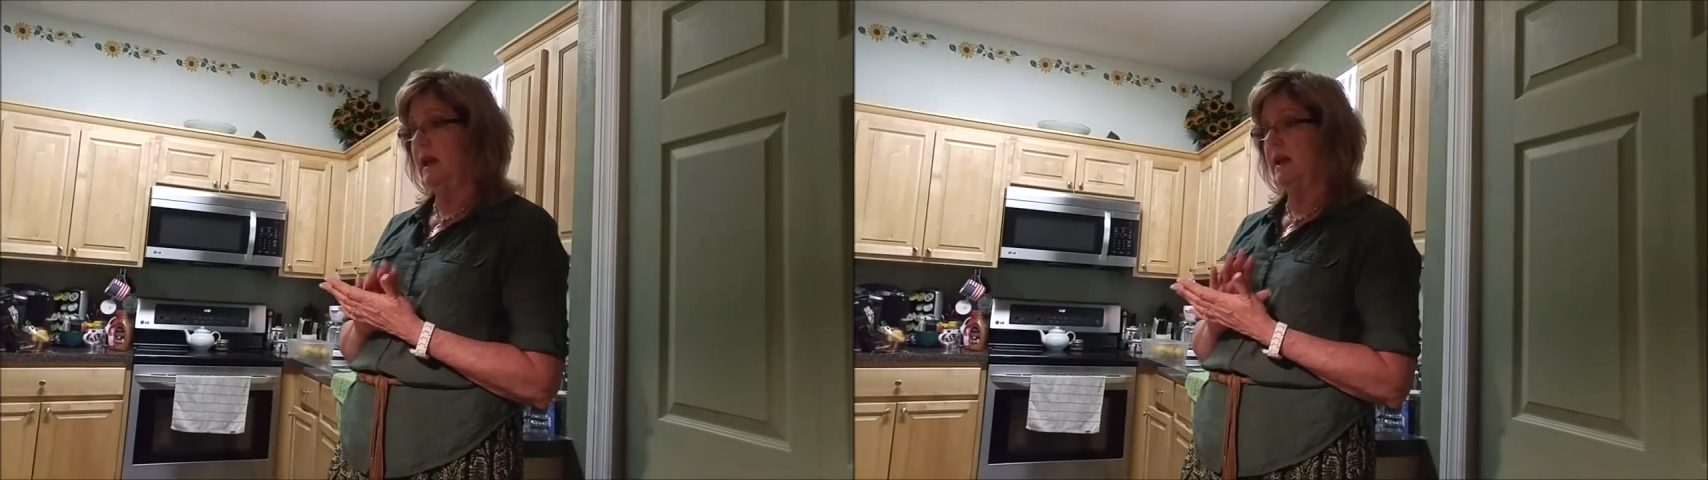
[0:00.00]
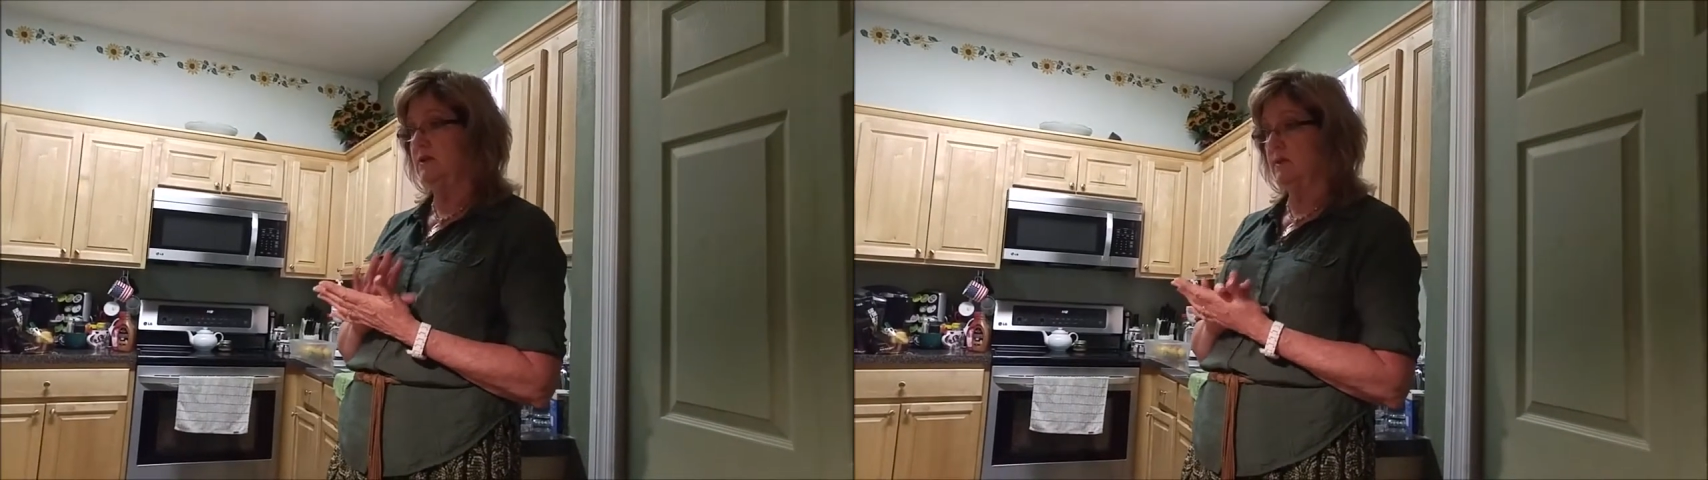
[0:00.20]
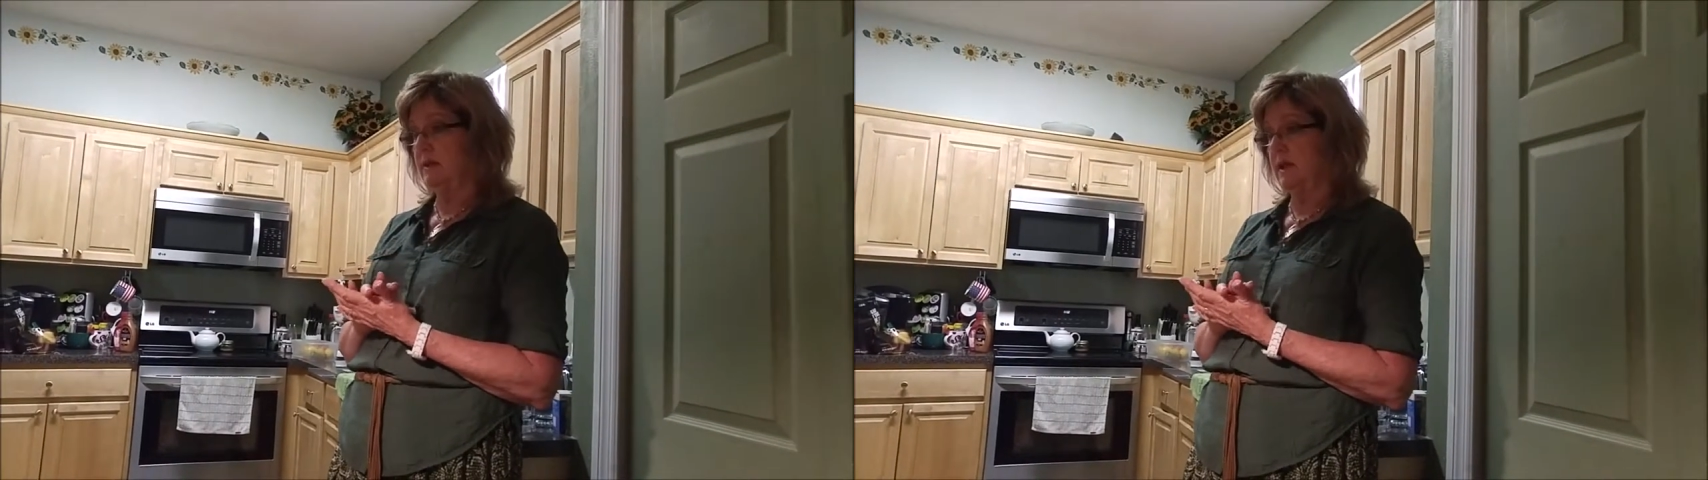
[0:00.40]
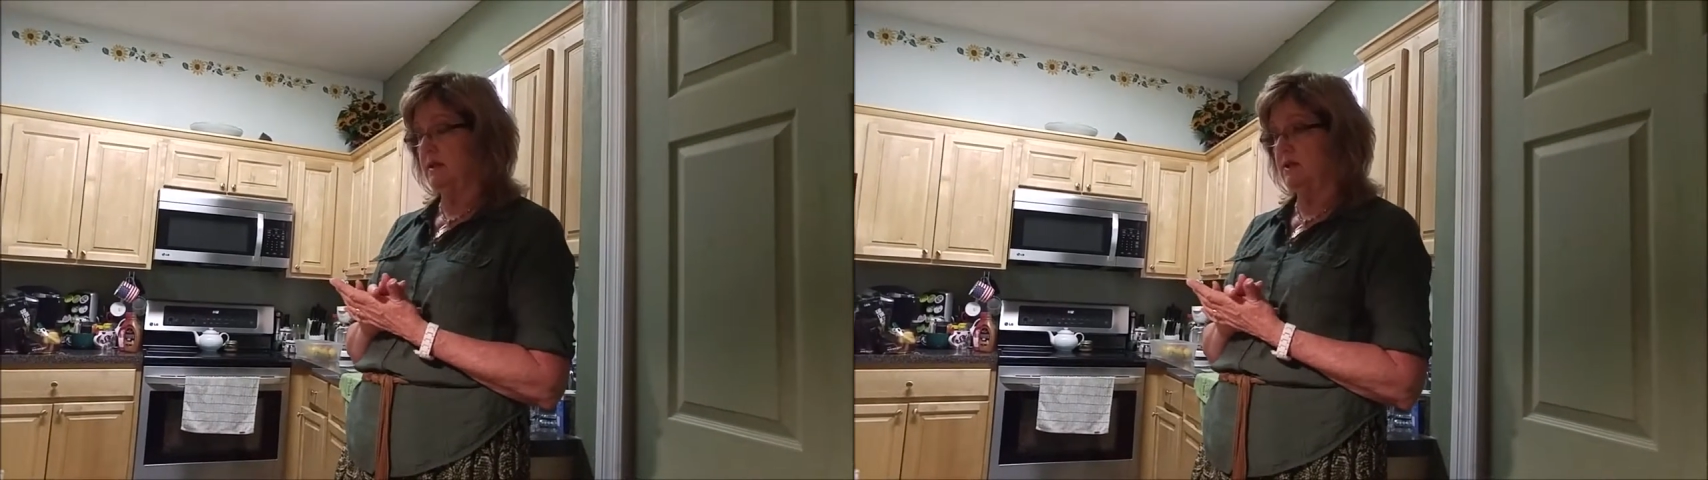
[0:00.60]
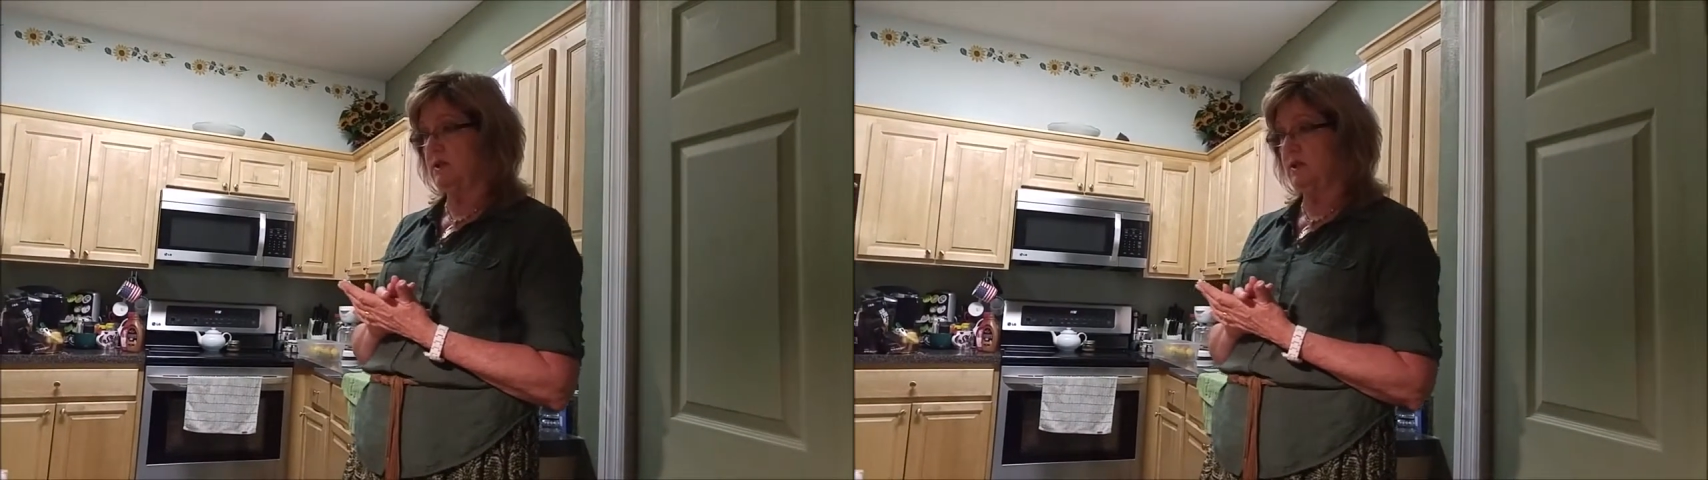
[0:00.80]
and
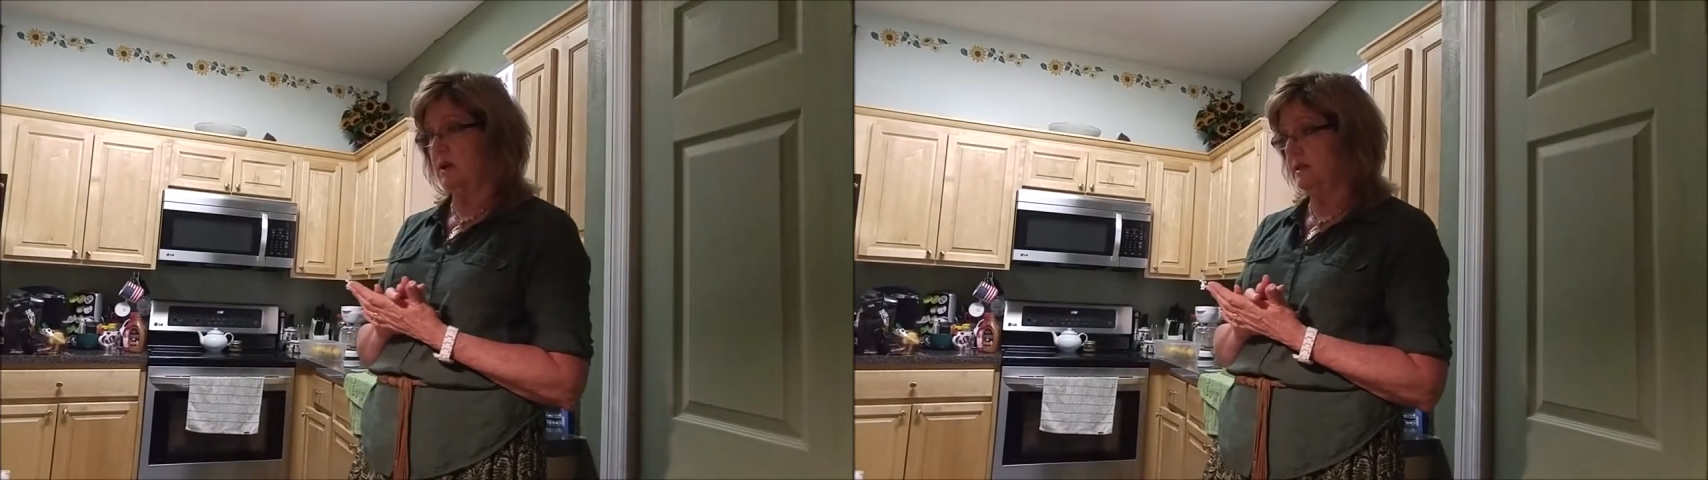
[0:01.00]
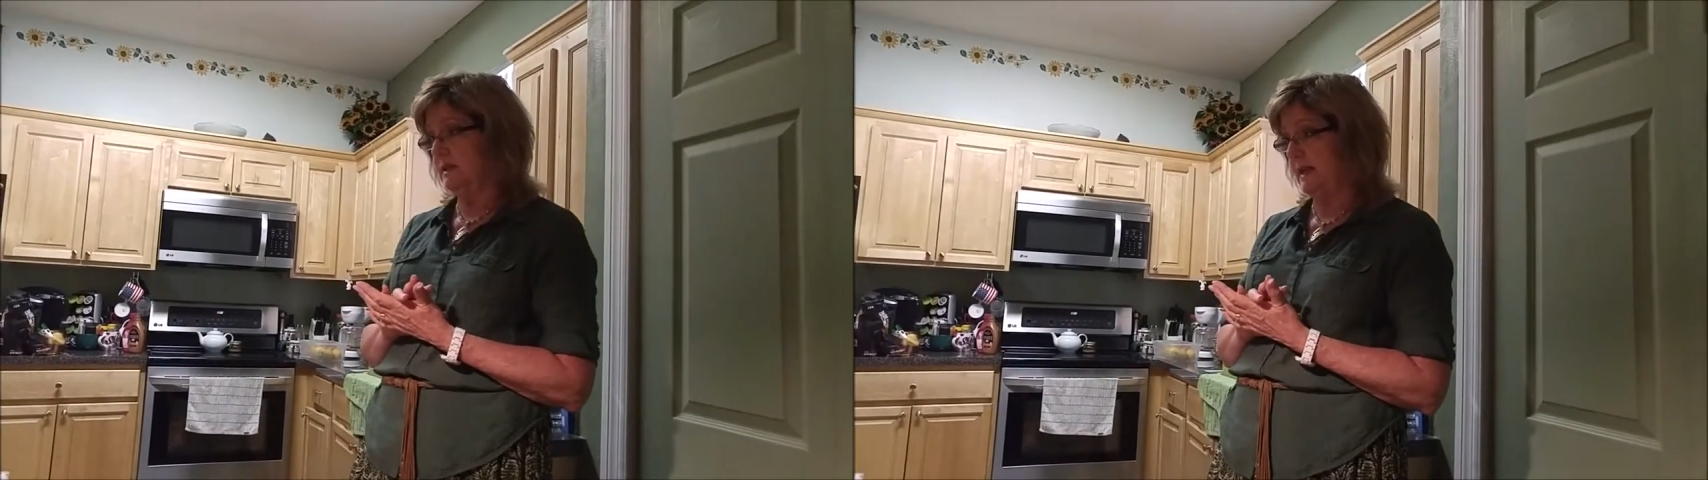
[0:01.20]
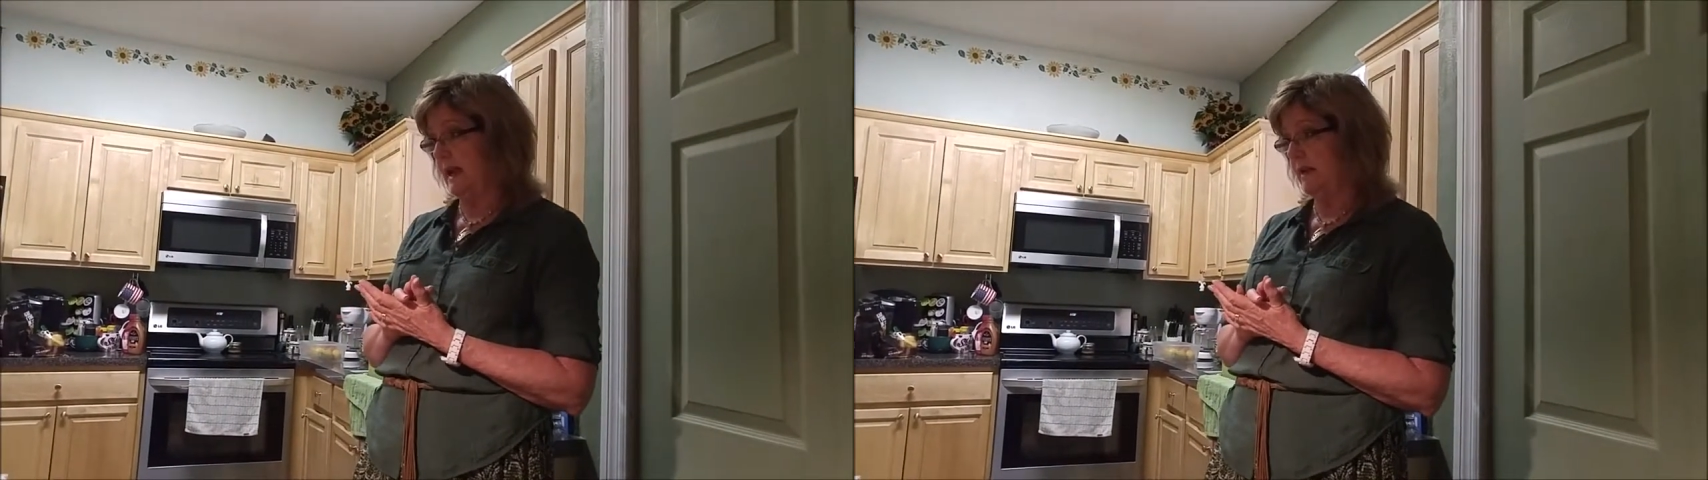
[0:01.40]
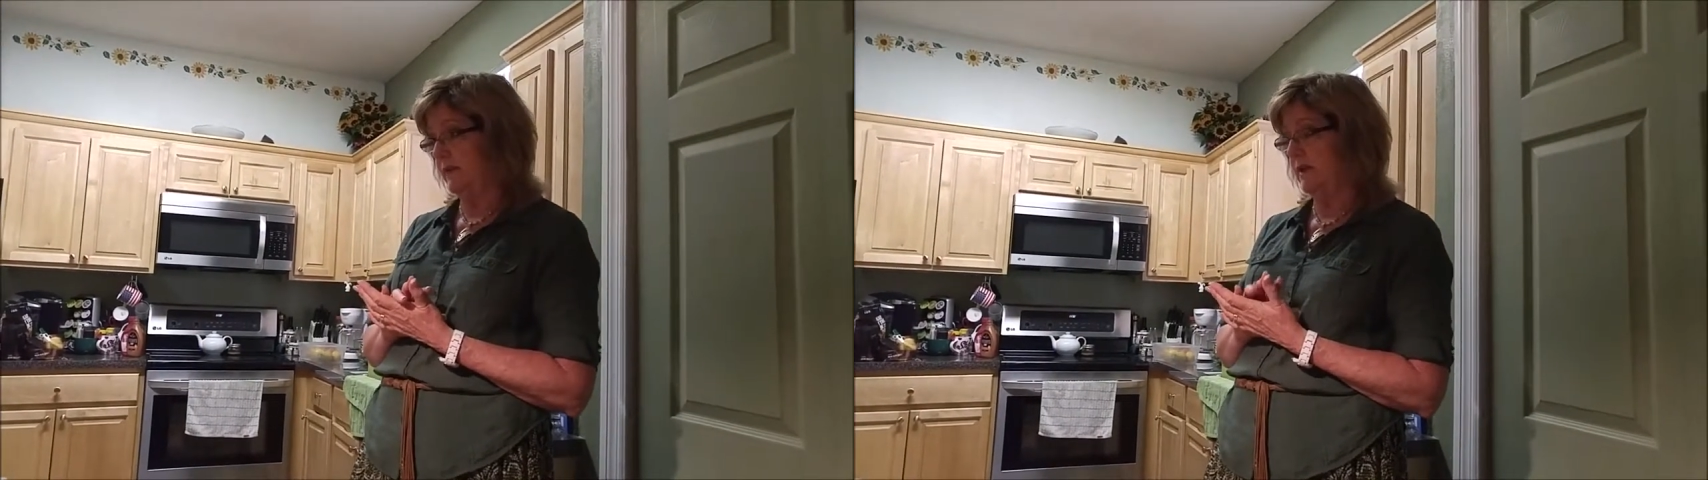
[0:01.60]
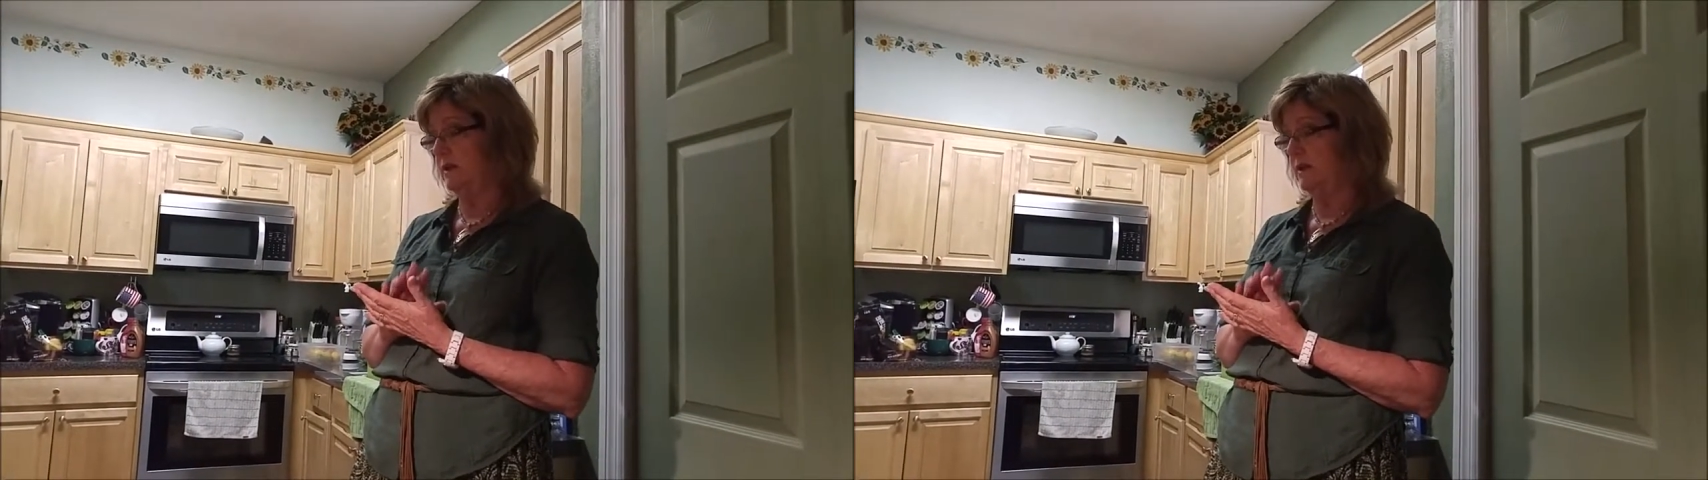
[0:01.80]
dermatologists on staff,